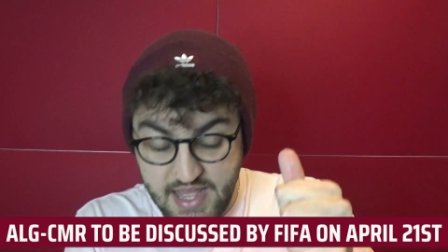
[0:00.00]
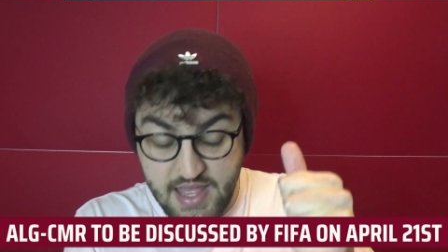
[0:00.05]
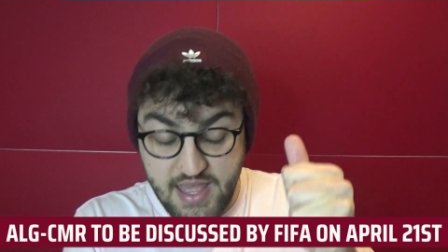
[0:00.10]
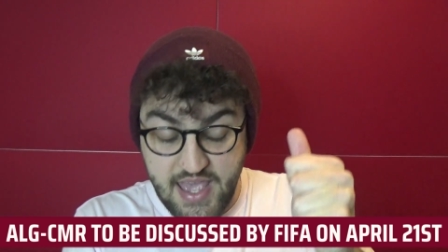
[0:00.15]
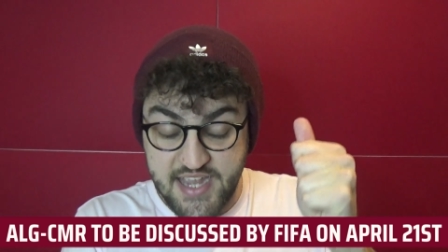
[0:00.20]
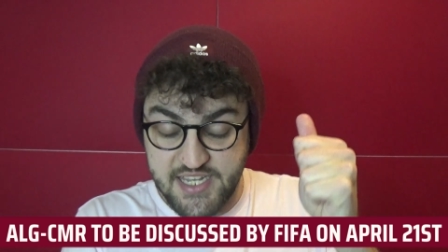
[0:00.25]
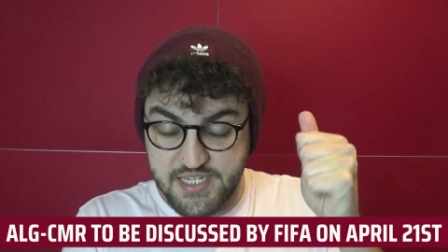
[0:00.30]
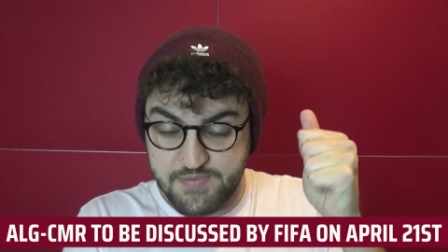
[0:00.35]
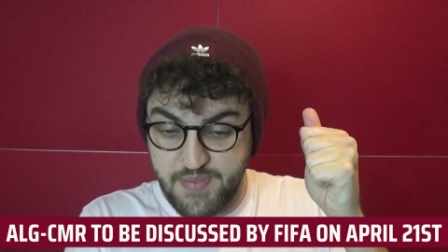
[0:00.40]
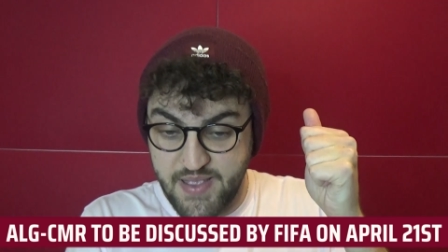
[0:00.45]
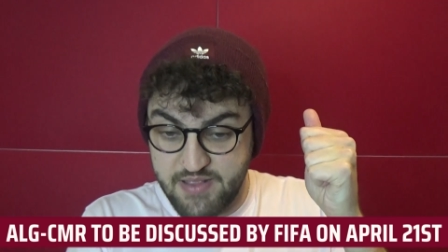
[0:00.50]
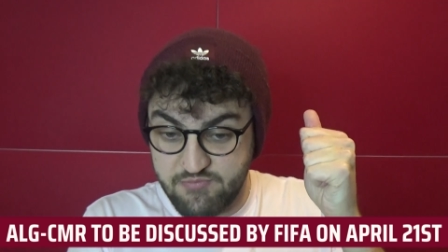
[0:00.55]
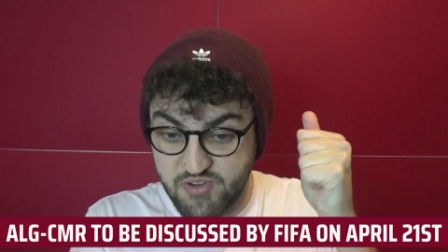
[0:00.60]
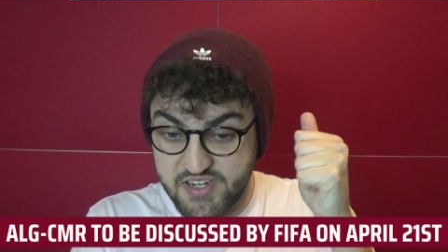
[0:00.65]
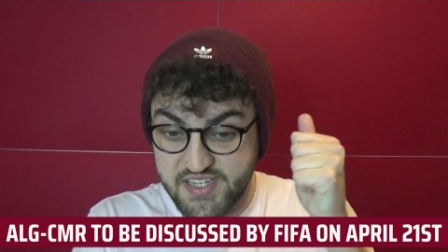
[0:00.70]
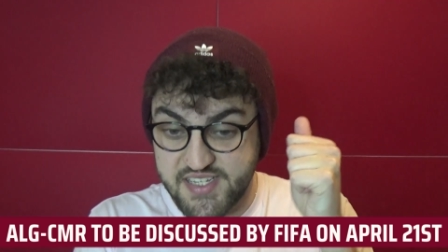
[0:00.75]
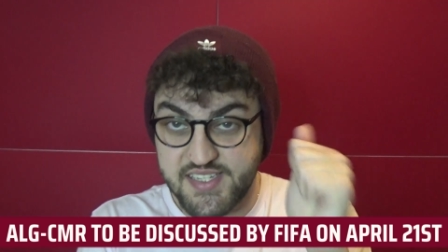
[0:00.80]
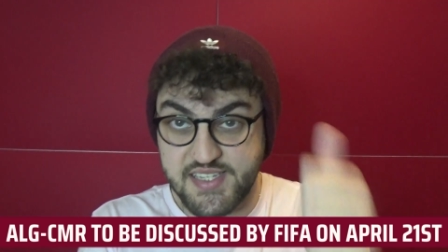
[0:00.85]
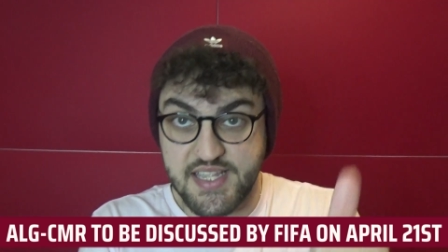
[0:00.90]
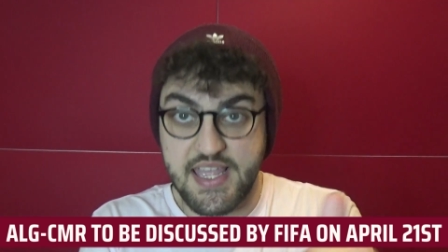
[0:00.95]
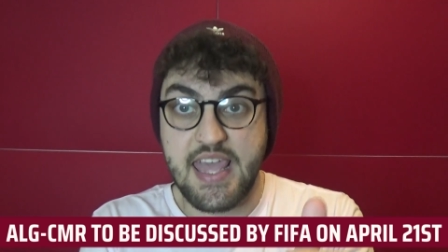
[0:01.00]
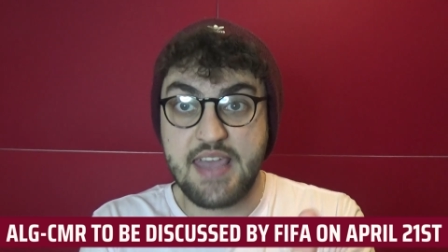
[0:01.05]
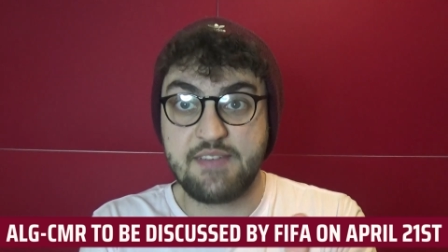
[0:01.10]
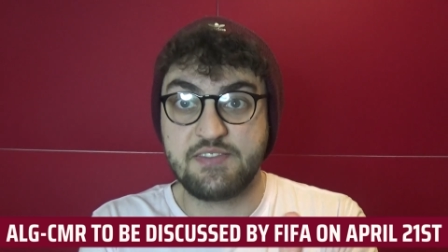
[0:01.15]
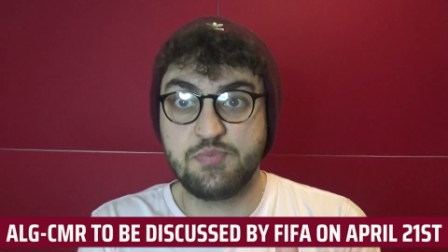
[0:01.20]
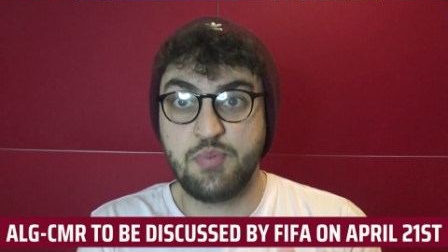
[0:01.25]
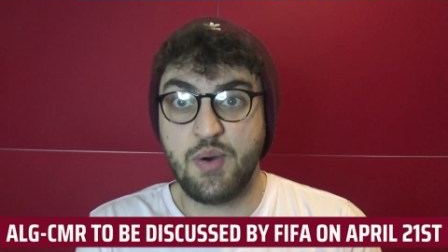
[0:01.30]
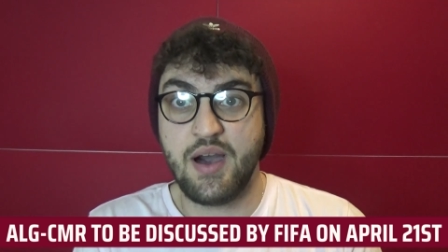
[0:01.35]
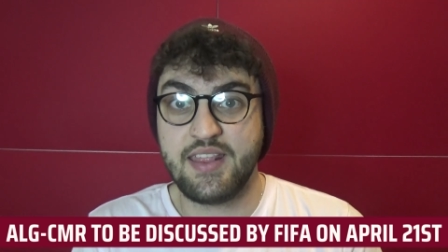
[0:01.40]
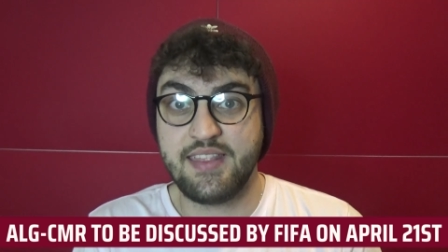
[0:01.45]
It's been
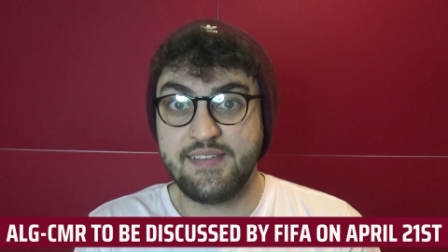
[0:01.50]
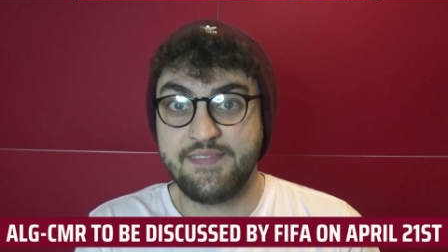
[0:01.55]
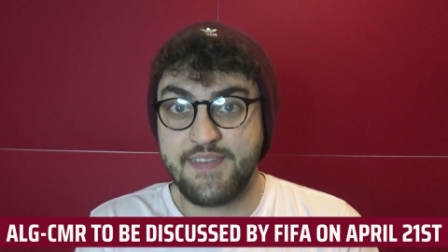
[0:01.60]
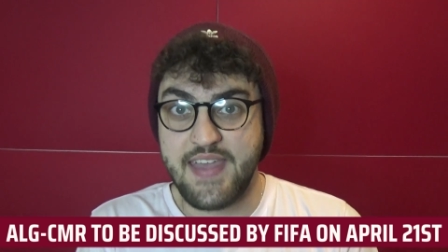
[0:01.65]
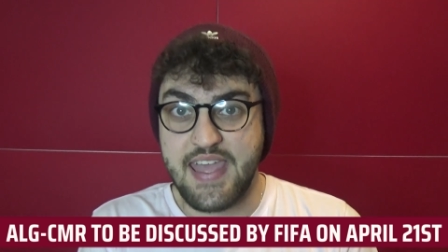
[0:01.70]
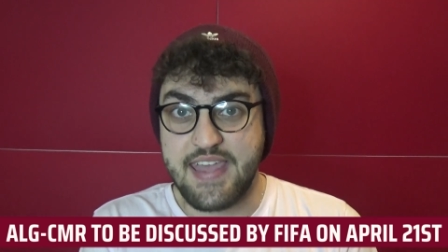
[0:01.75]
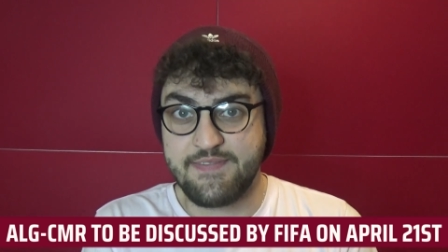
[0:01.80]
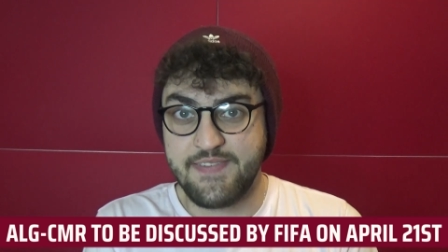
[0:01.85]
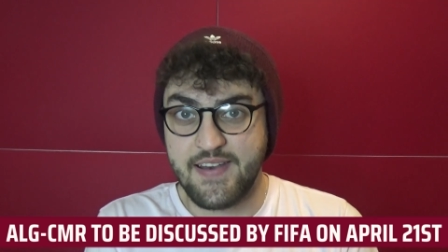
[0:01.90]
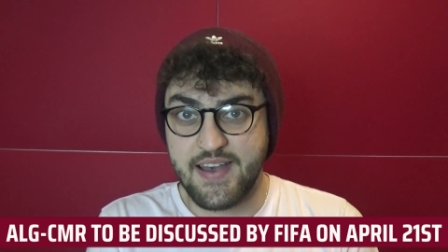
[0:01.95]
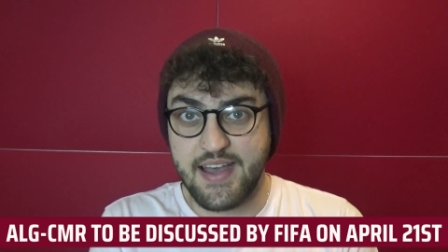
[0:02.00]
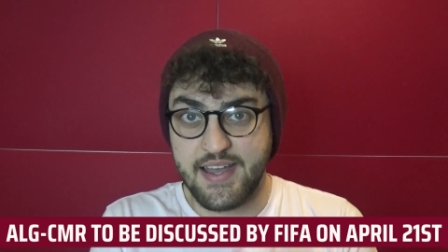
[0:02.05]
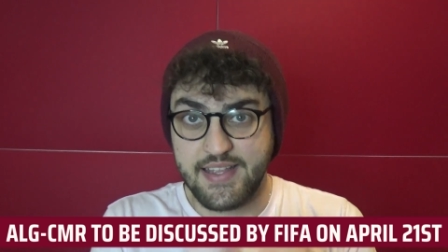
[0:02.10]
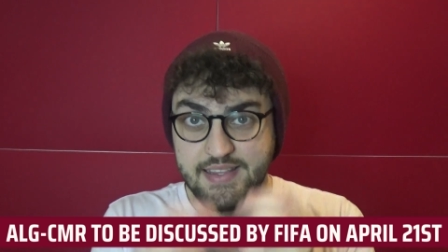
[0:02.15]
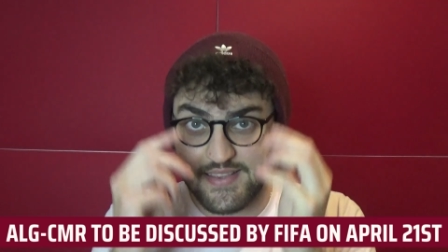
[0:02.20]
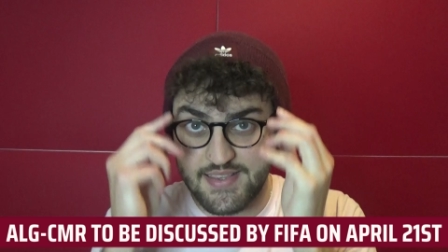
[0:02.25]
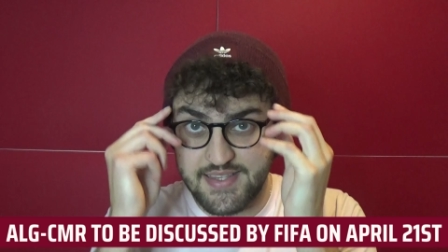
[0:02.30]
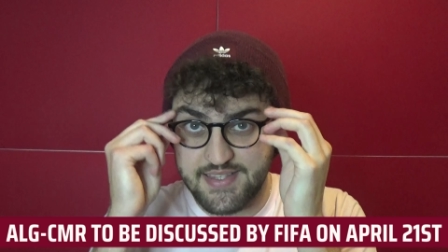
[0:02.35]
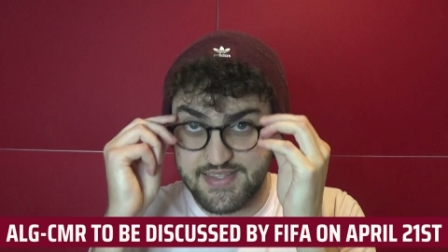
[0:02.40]
received by the FIFA